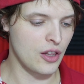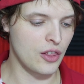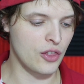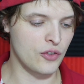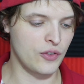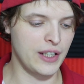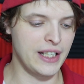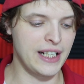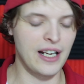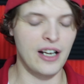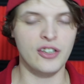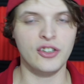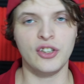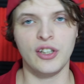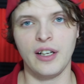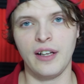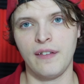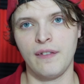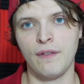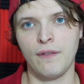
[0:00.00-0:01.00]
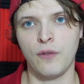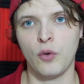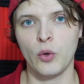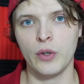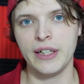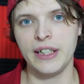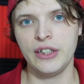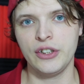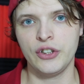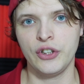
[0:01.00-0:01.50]
three hundred
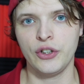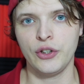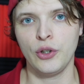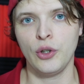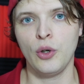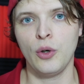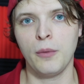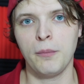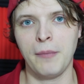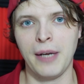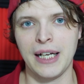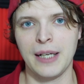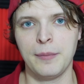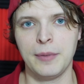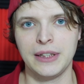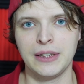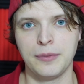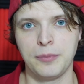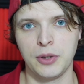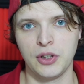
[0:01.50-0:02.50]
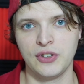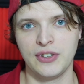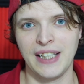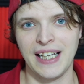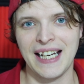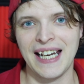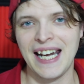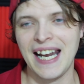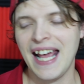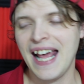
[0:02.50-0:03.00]
forty-two megabits per
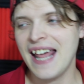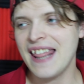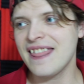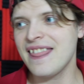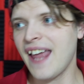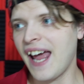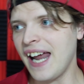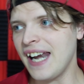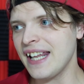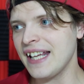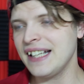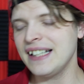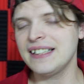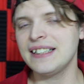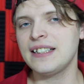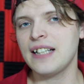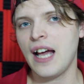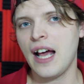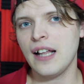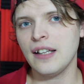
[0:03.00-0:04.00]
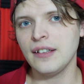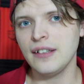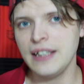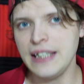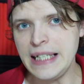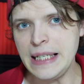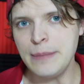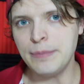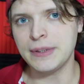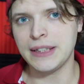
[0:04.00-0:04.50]
second. That is
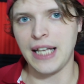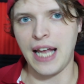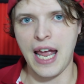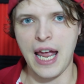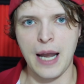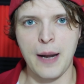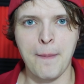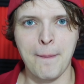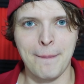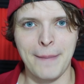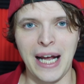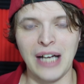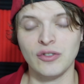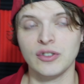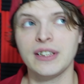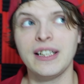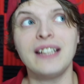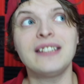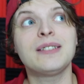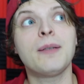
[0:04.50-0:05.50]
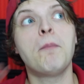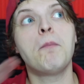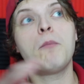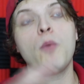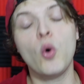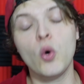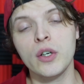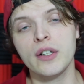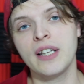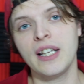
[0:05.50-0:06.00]
leaps and bounds. That's
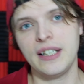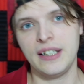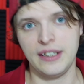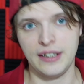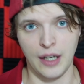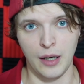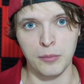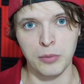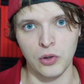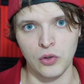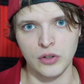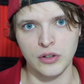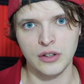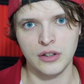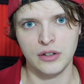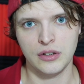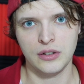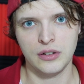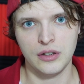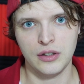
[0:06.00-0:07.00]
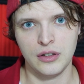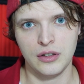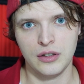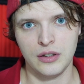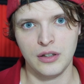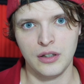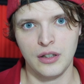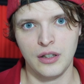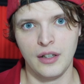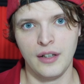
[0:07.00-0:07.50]
more than double
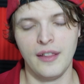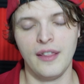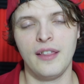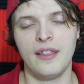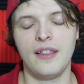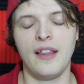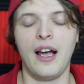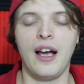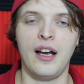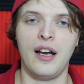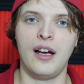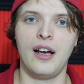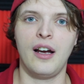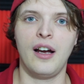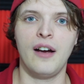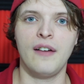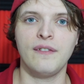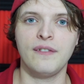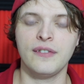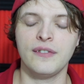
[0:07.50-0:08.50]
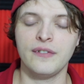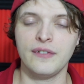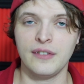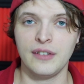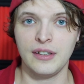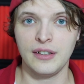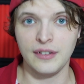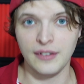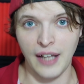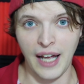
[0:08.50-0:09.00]
uh, of
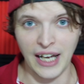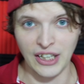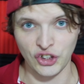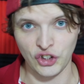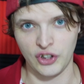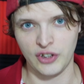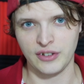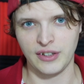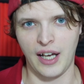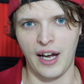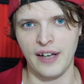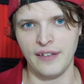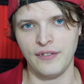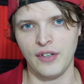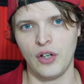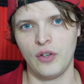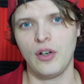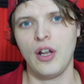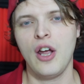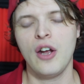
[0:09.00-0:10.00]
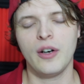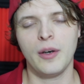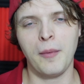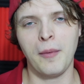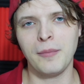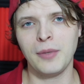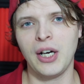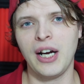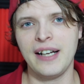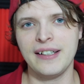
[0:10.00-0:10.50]
last year's iPhone.
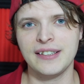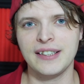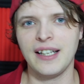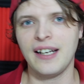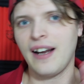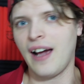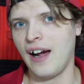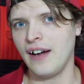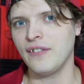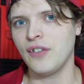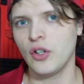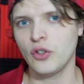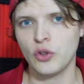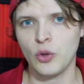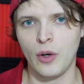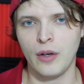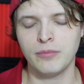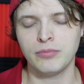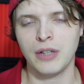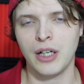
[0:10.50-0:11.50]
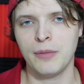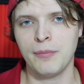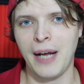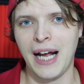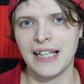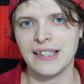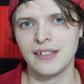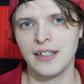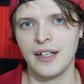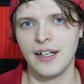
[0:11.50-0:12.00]
Remember, I said iPhone twelve Pro
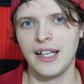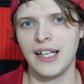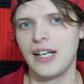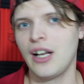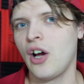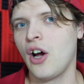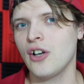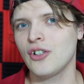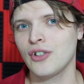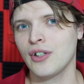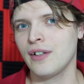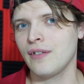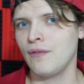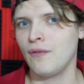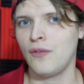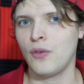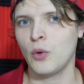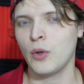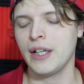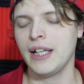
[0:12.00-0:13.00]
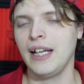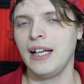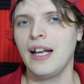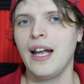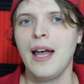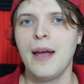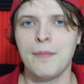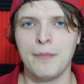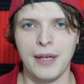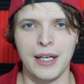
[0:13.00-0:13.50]
Max could hit one hundred forty
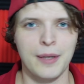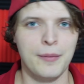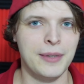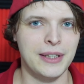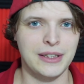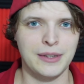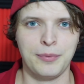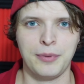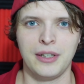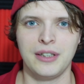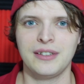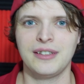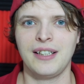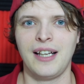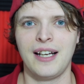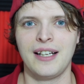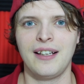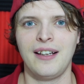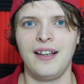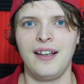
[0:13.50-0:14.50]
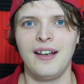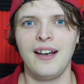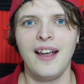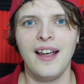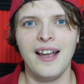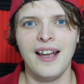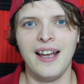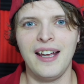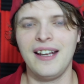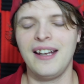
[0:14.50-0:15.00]
megabits per second
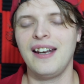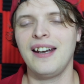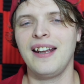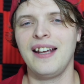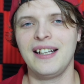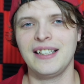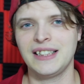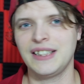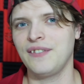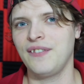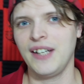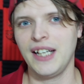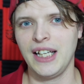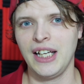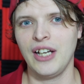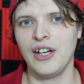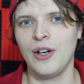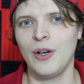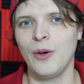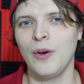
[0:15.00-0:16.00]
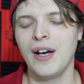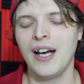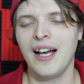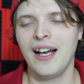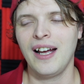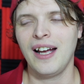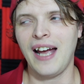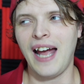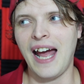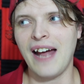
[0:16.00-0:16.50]
in its video.
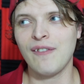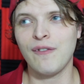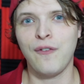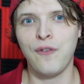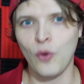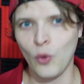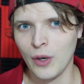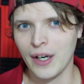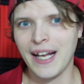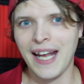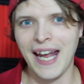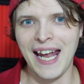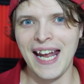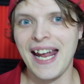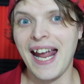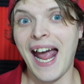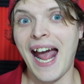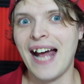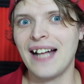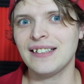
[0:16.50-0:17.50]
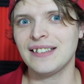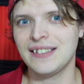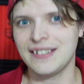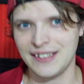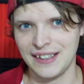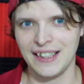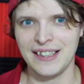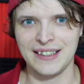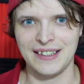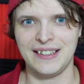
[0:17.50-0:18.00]
At four K at
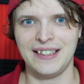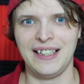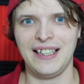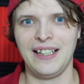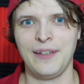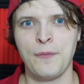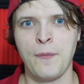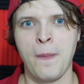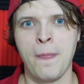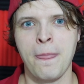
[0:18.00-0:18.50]
sixty,